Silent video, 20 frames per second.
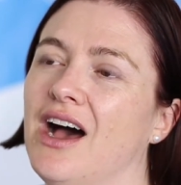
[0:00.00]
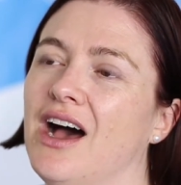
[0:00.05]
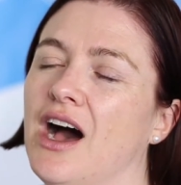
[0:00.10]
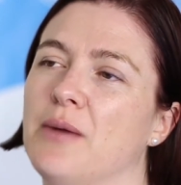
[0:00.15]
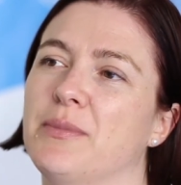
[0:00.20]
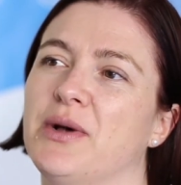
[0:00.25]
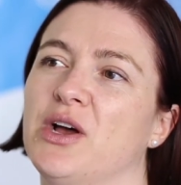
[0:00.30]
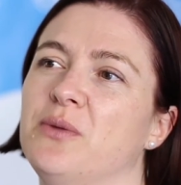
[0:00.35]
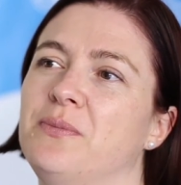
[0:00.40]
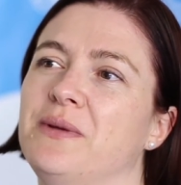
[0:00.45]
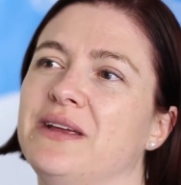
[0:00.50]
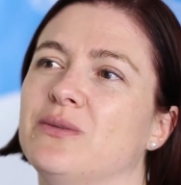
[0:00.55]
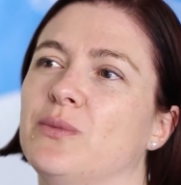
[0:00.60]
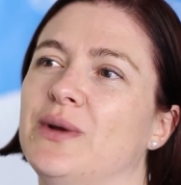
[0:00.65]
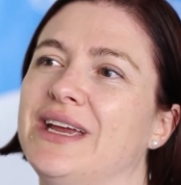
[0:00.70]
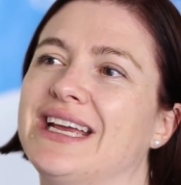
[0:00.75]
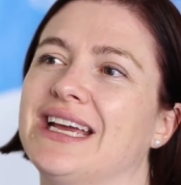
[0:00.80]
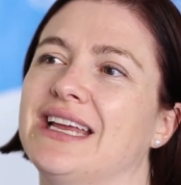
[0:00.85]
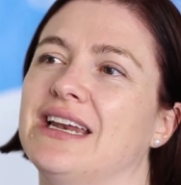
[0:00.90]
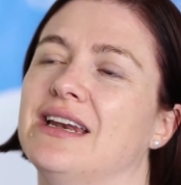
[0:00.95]
I'm hoping
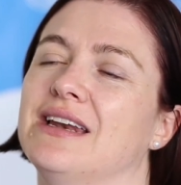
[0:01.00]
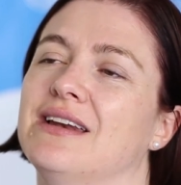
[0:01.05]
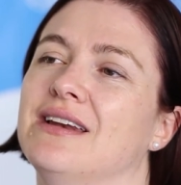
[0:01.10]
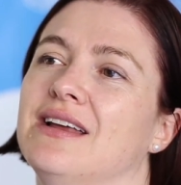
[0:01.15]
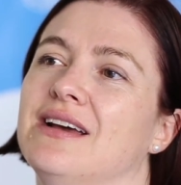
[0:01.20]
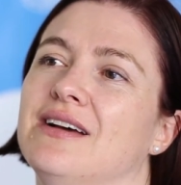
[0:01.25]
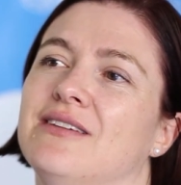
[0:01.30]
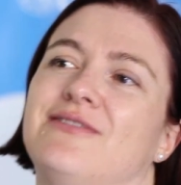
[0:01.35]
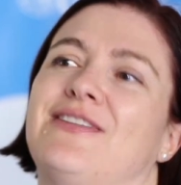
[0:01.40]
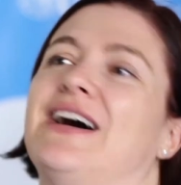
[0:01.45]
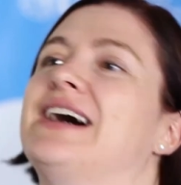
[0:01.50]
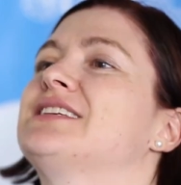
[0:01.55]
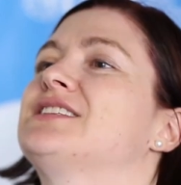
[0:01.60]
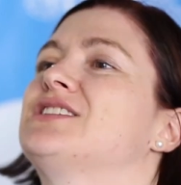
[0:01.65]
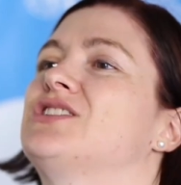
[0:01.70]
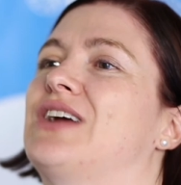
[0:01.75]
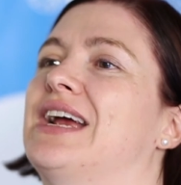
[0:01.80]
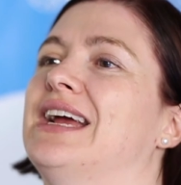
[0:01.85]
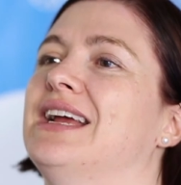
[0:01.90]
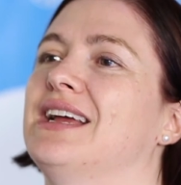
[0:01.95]
we can
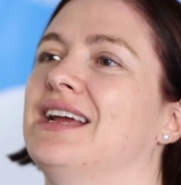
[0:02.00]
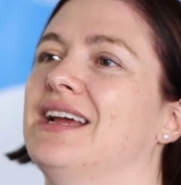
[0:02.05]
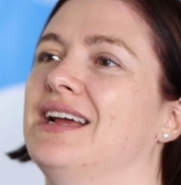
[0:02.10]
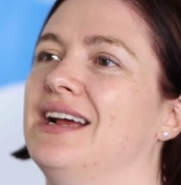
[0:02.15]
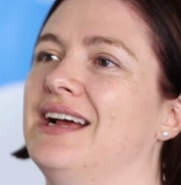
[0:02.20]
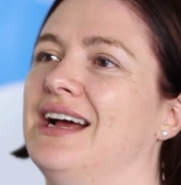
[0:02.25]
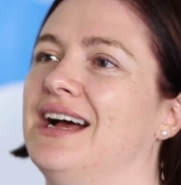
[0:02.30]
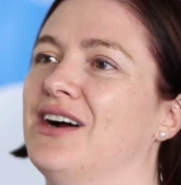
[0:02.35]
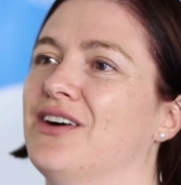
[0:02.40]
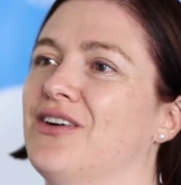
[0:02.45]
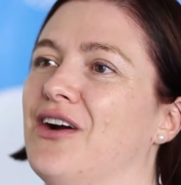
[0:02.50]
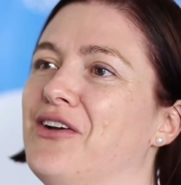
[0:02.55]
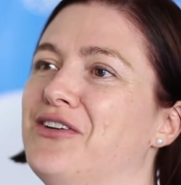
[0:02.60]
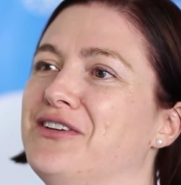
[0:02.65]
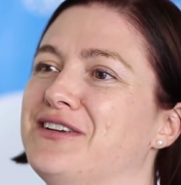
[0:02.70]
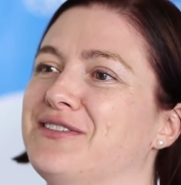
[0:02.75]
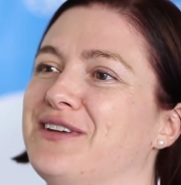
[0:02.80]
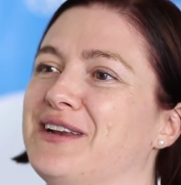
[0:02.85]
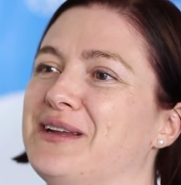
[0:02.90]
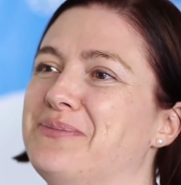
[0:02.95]
fast track our
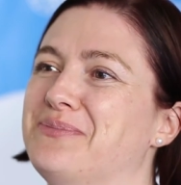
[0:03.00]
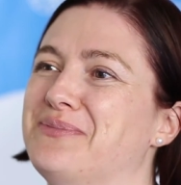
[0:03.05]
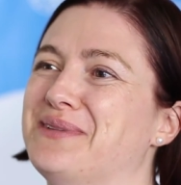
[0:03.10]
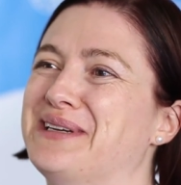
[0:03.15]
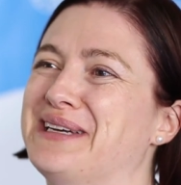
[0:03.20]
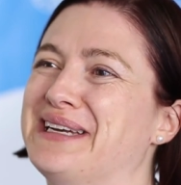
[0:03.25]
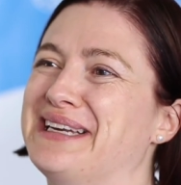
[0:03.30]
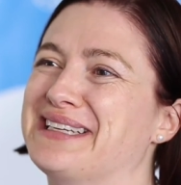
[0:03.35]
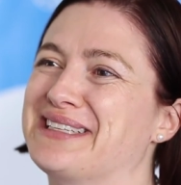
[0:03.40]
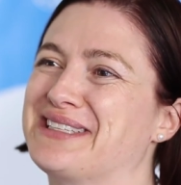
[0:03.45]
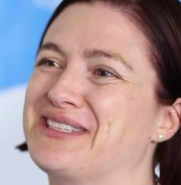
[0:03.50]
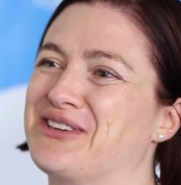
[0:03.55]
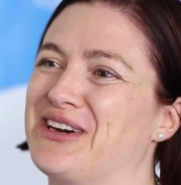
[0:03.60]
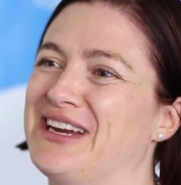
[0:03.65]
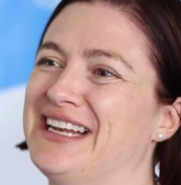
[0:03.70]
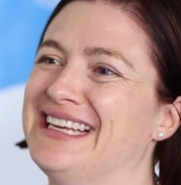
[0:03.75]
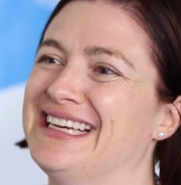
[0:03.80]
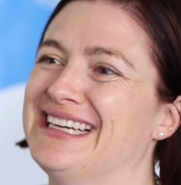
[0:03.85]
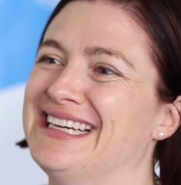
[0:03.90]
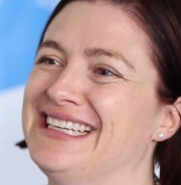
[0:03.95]
own development in
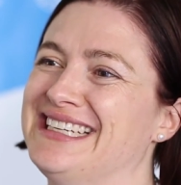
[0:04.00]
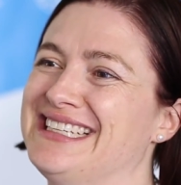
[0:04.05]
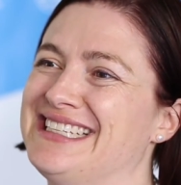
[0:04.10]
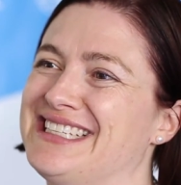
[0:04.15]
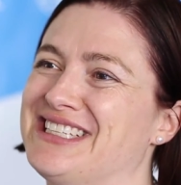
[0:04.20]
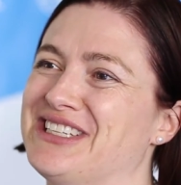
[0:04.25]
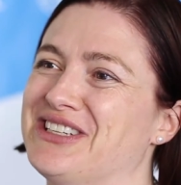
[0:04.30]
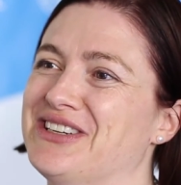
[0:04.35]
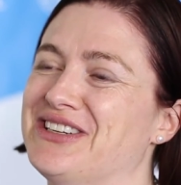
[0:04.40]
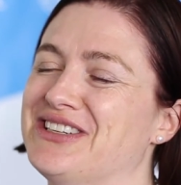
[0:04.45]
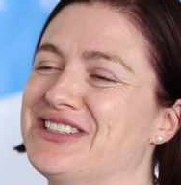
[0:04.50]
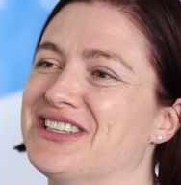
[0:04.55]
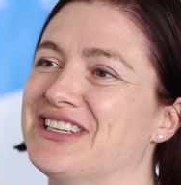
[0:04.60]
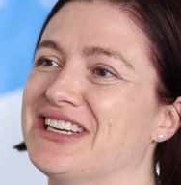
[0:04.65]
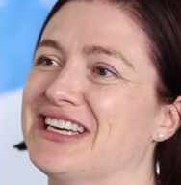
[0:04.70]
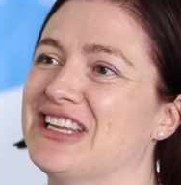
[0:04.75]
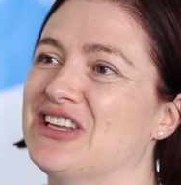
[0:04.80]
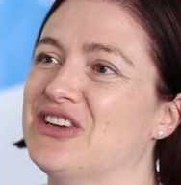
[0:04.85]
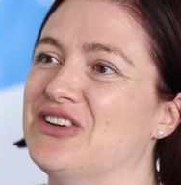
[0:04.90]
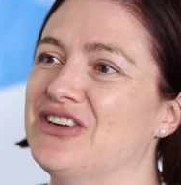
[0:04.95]
Australia to
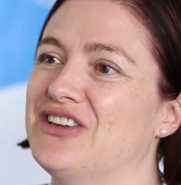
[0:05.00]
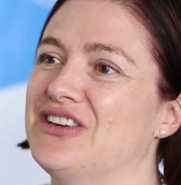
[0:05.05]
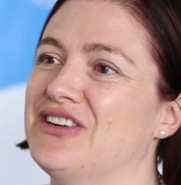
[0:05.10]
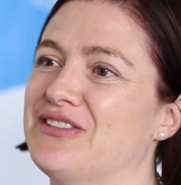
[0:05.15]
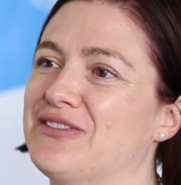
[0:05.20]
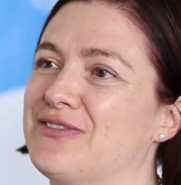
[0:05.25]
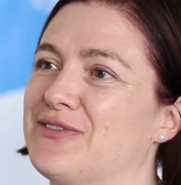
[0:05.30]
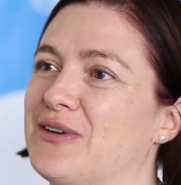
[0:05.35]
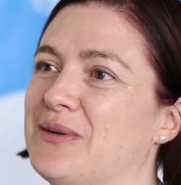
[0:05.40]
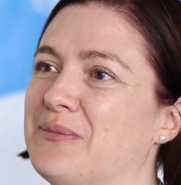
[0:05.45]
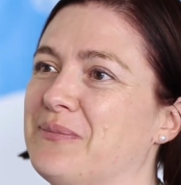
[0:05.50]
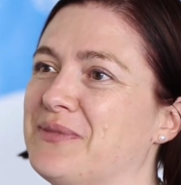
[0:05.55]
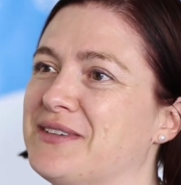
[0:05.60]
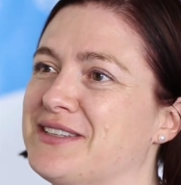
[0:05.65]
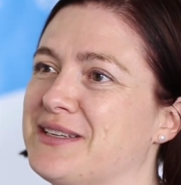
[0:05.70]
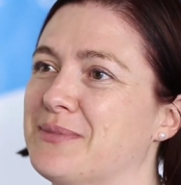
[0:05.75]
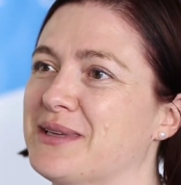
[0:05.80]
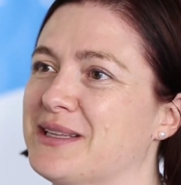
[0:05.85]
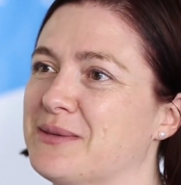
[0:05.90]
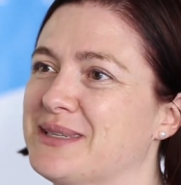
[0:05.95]
learn from
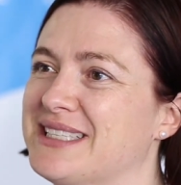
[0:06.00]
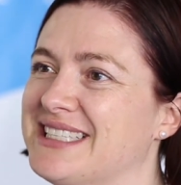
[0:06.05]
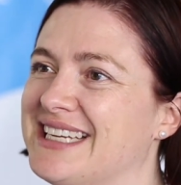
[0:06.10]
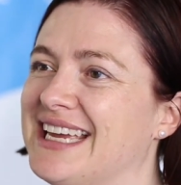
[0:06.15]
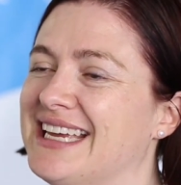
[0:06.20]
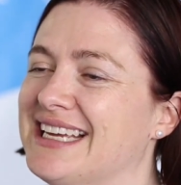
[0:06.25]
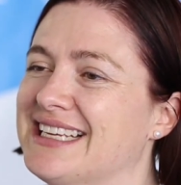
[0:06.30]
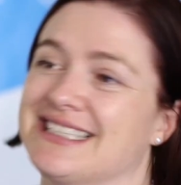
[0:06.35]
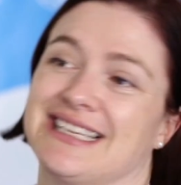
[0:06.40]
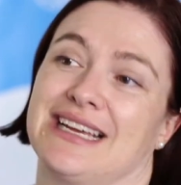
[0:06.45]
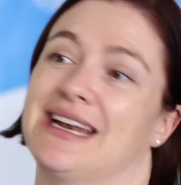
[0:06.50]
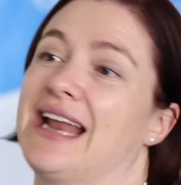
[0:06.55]
some of the mistakes